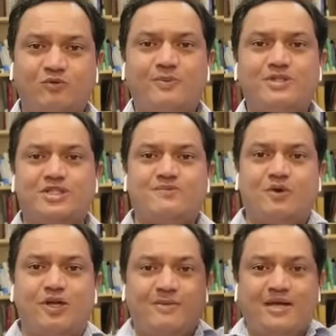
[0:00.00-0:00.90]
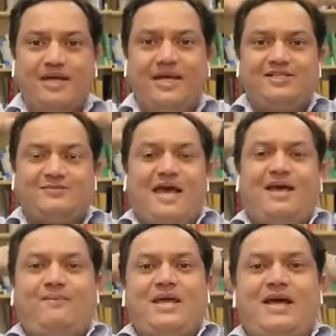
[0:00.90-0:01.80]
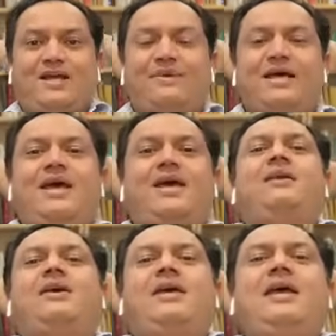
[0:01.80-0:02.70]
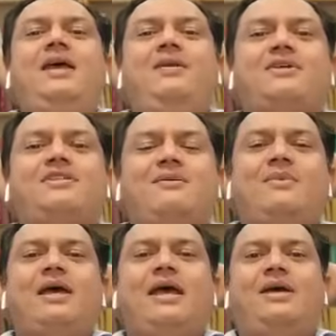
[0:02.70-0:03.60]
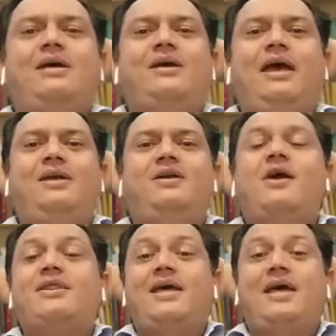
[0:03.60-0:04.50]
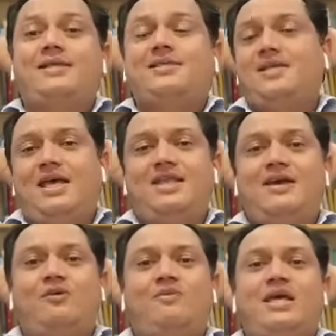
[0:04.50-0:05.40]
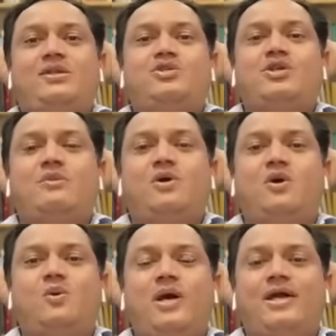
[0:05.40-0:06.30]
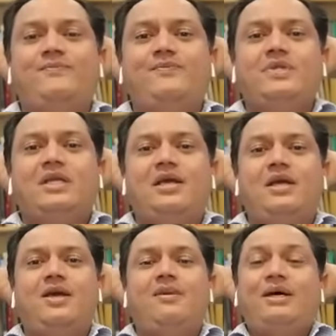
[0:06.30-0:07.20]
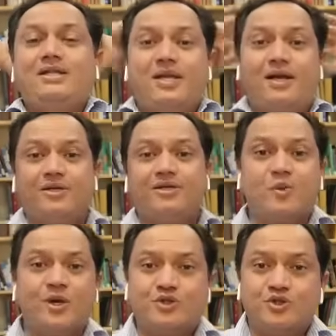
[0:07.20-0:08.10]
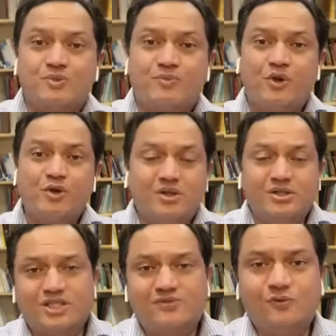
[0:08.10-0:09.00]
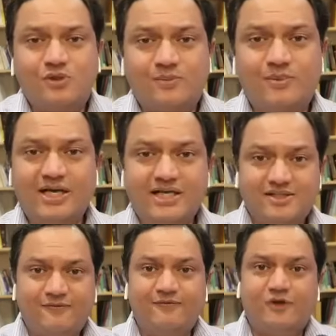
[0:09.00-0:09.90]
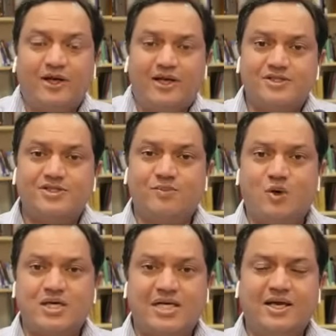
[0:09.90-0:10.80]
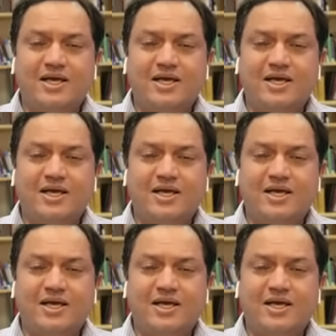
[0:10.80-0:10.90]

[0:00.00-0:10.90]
will be just putting my hands back behind my head and resting my head on the hands, and that will make the tremor go away. But there are other ways to support or just fool the brain as if your head is supported.